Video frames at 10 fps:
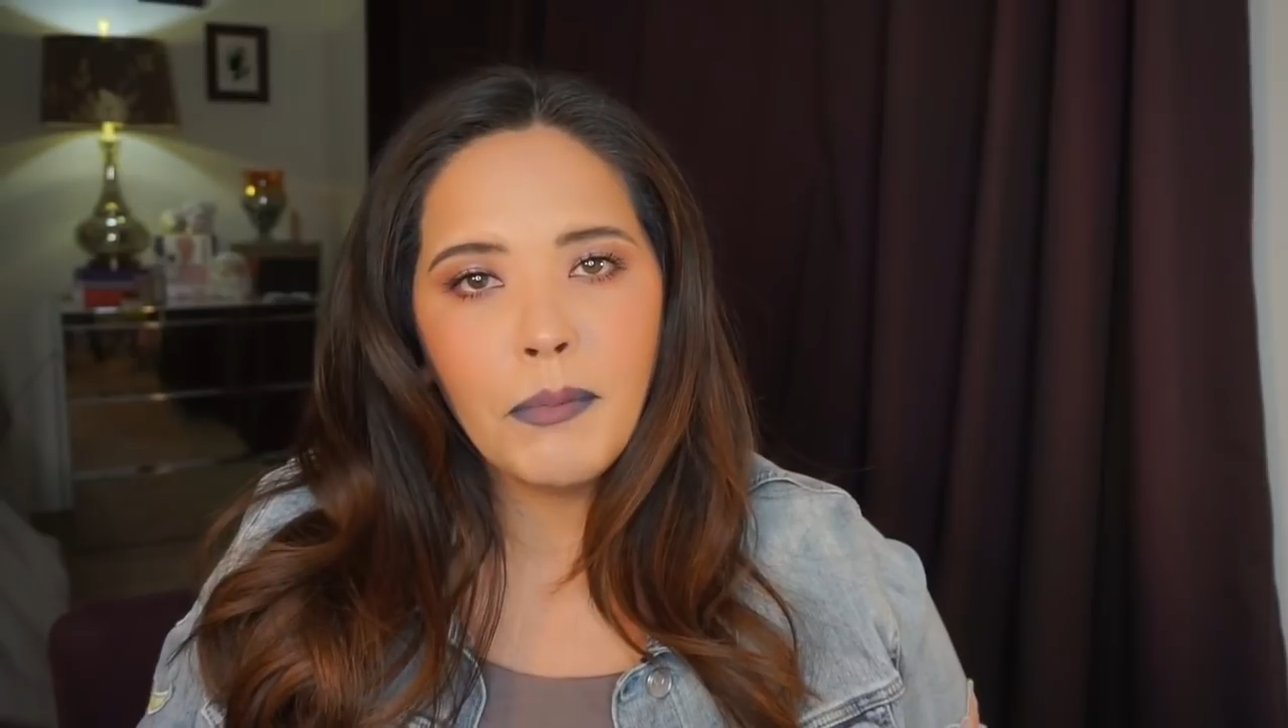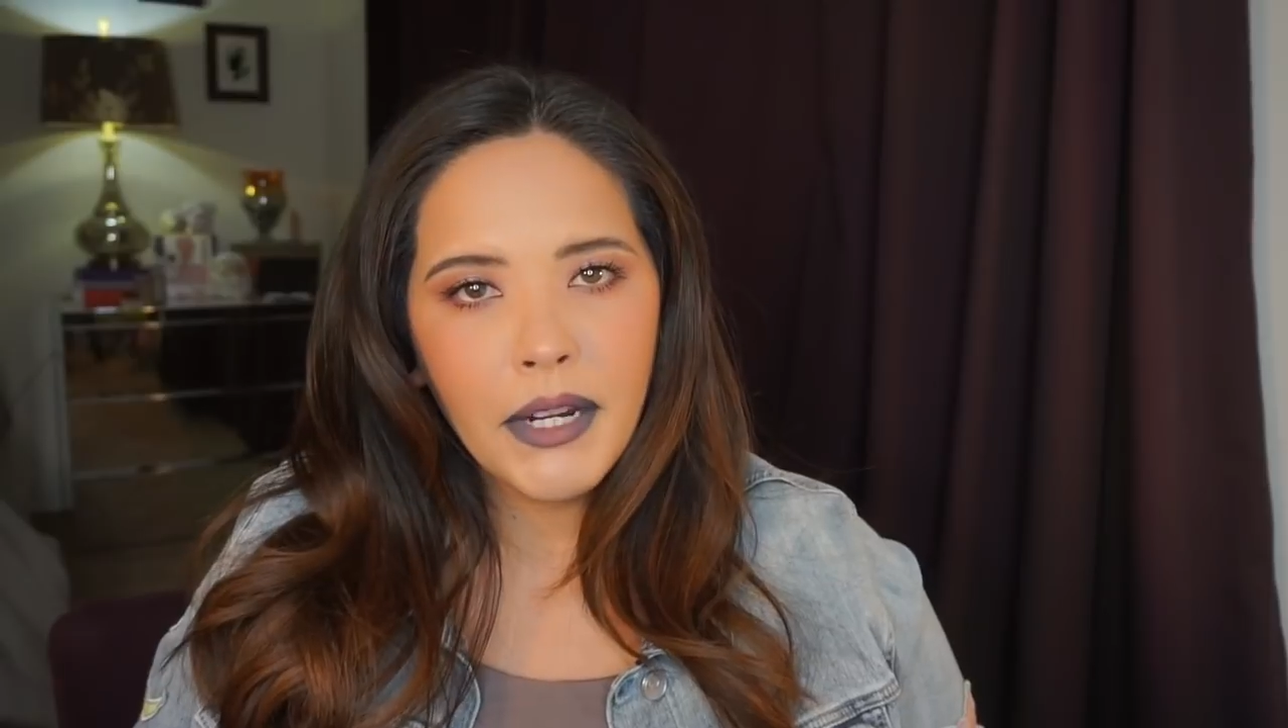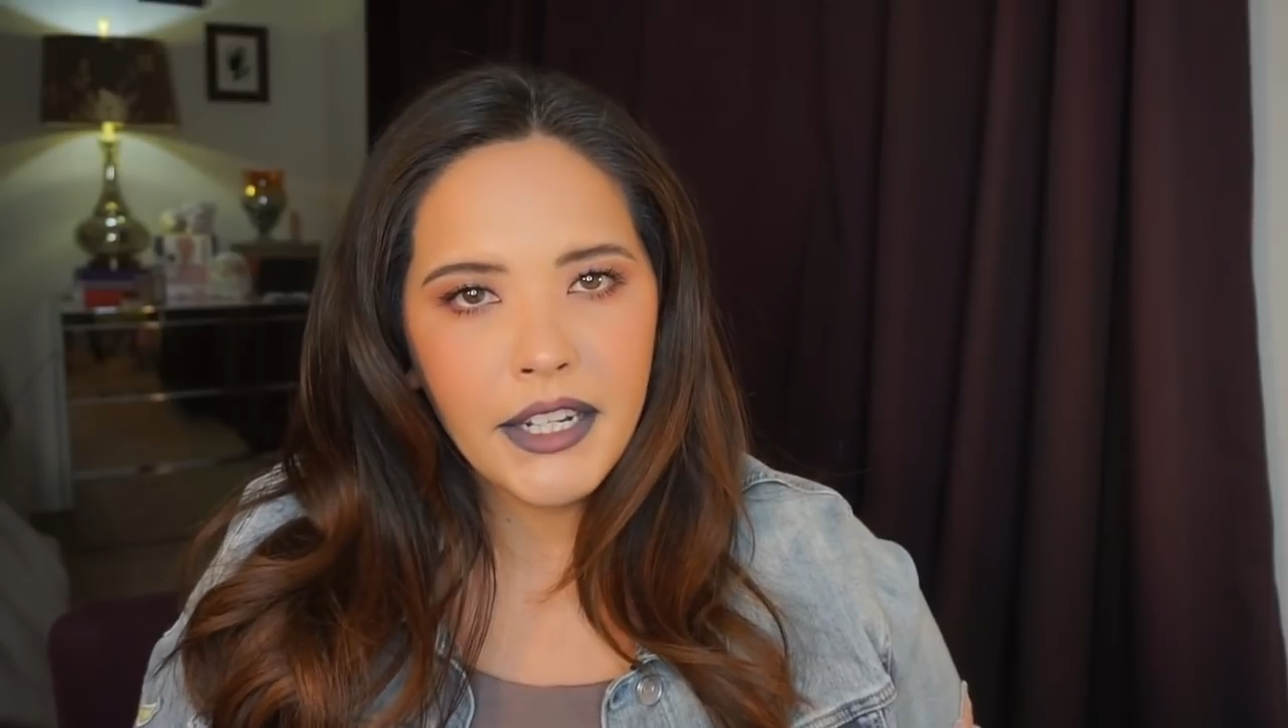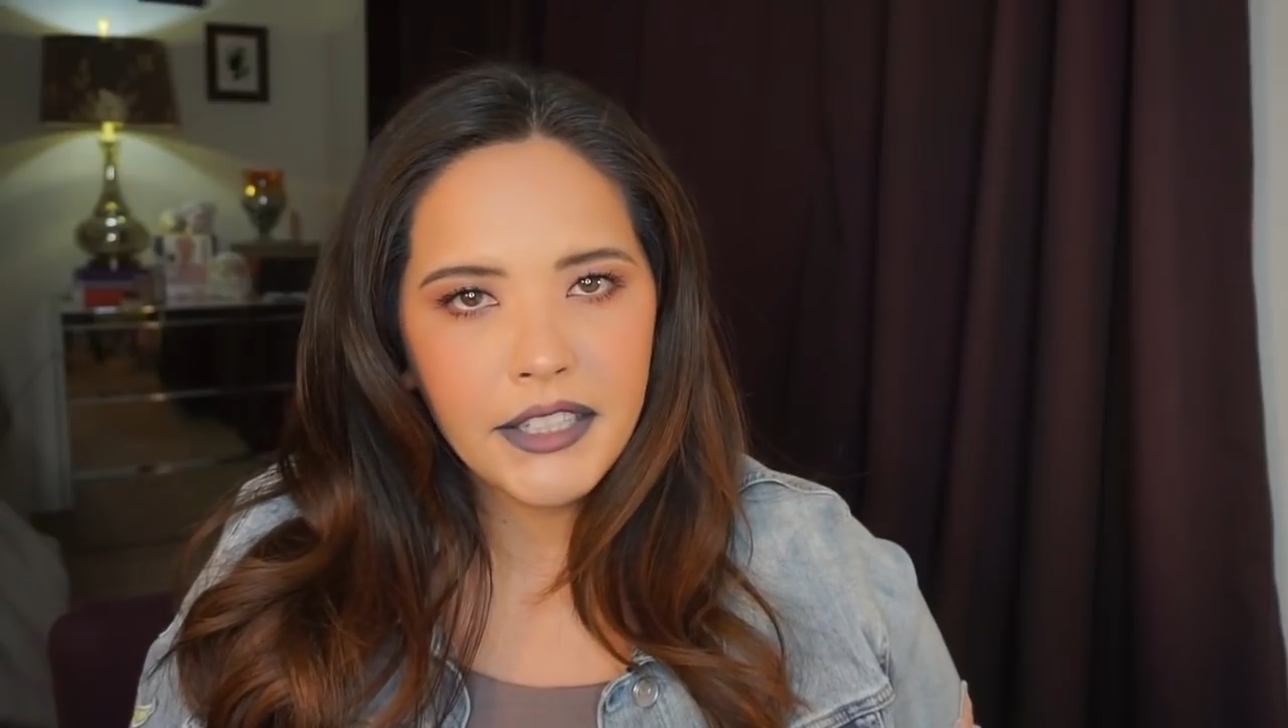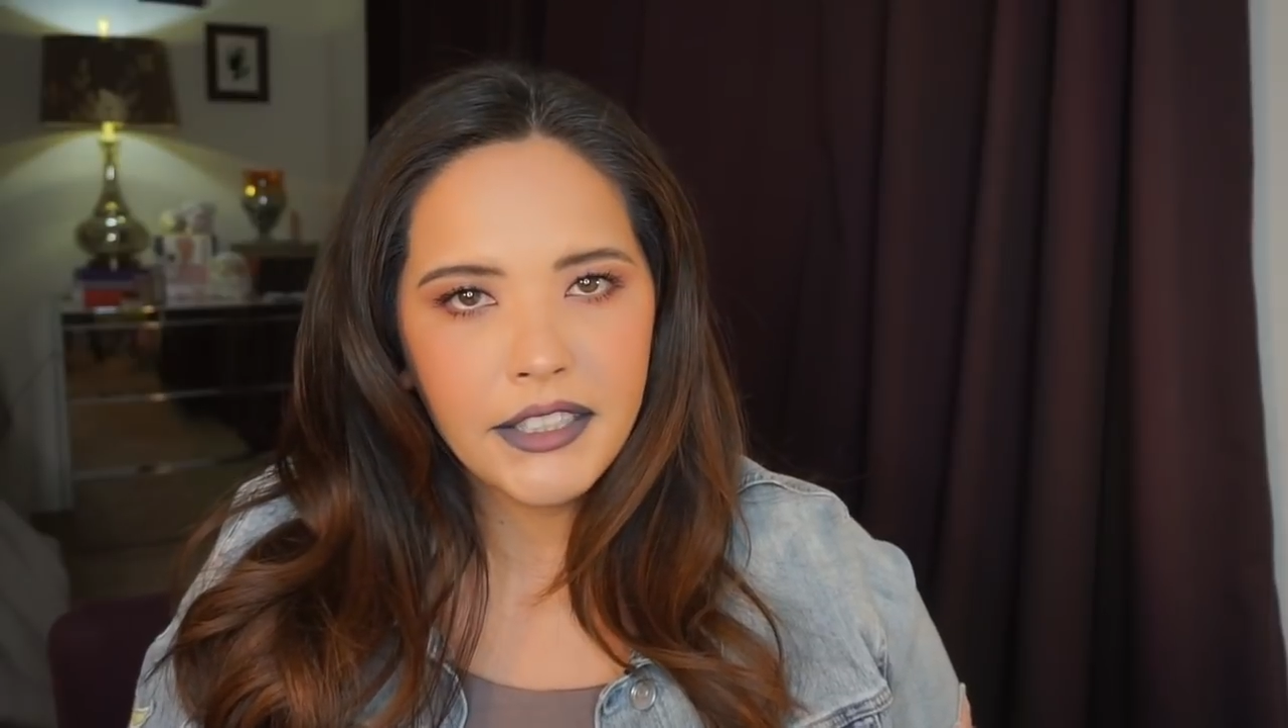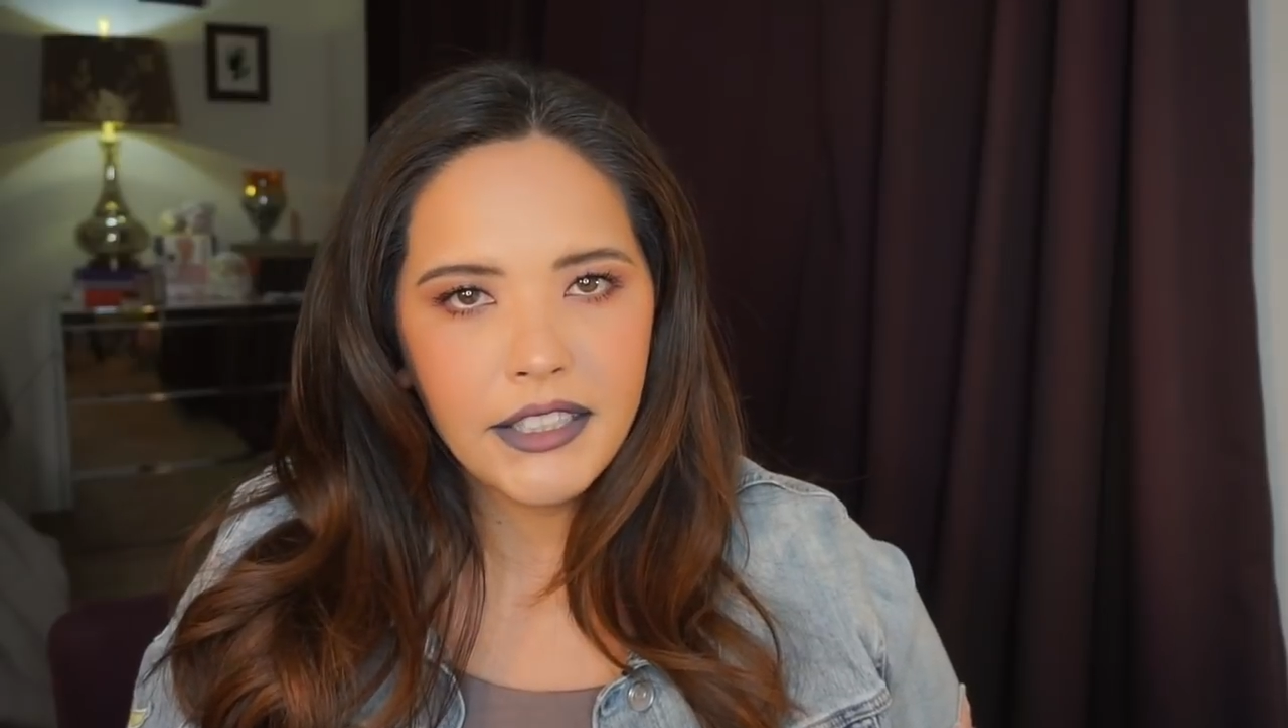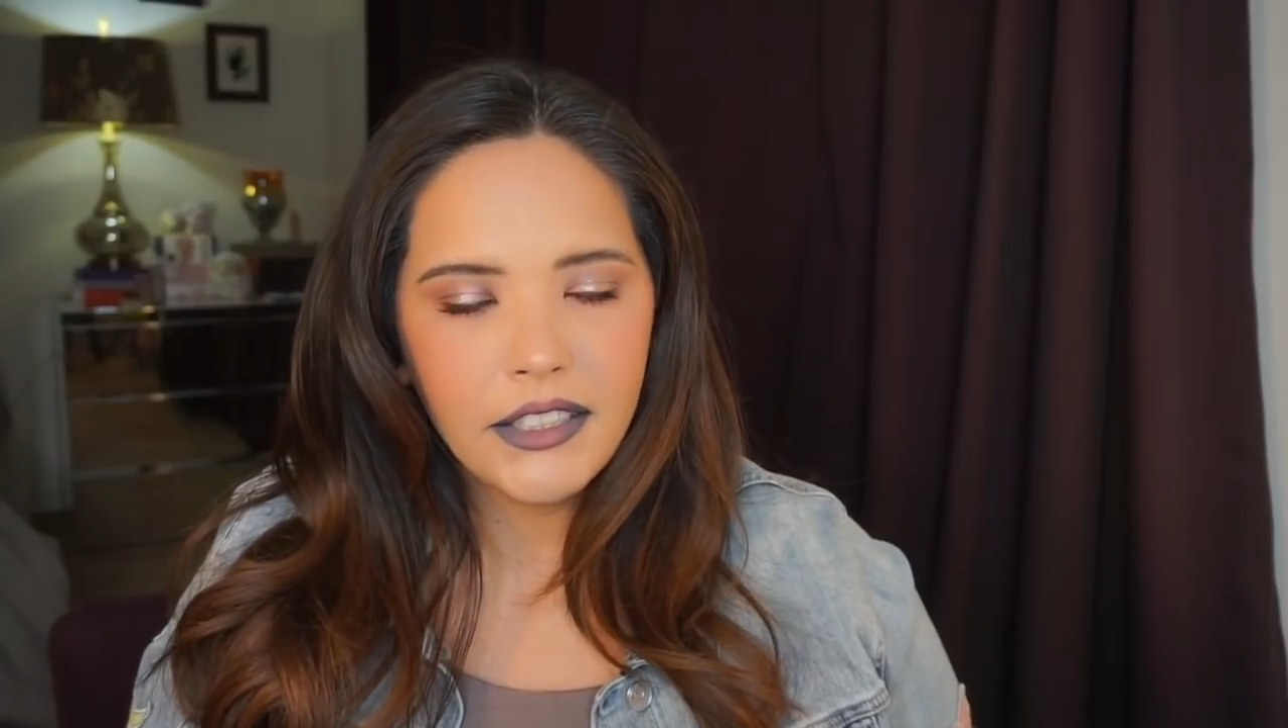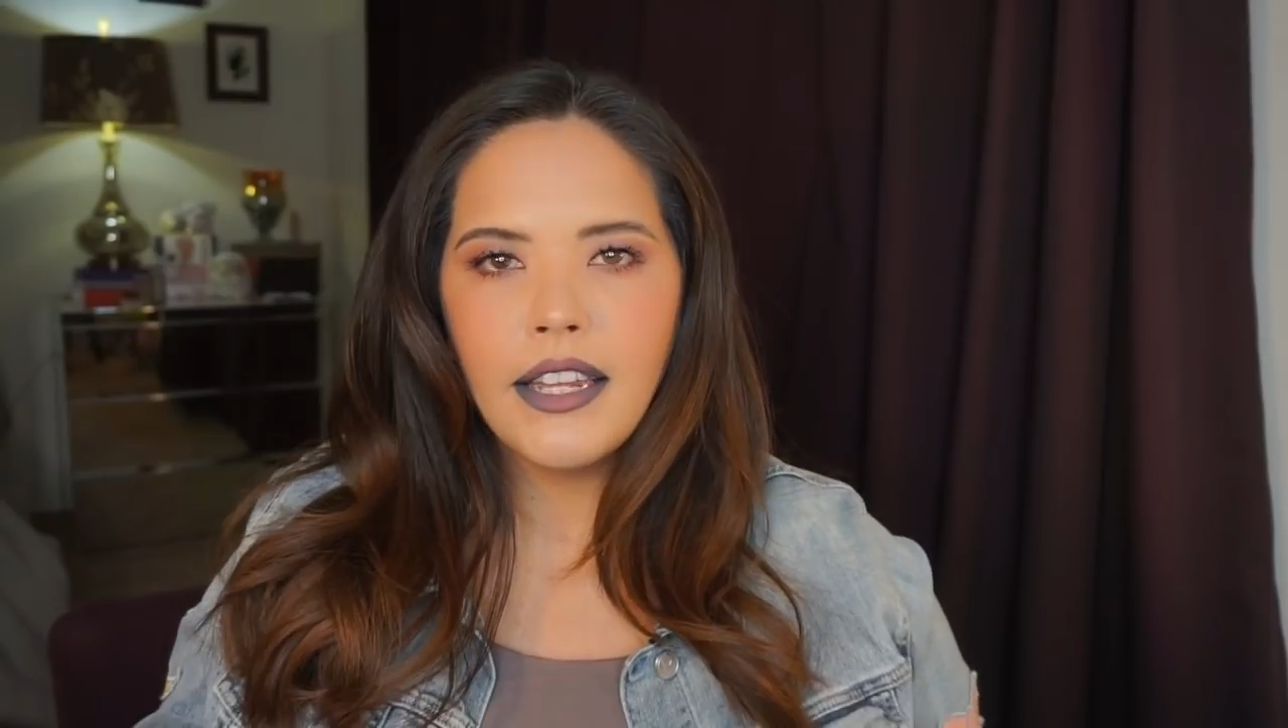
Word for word: Perez.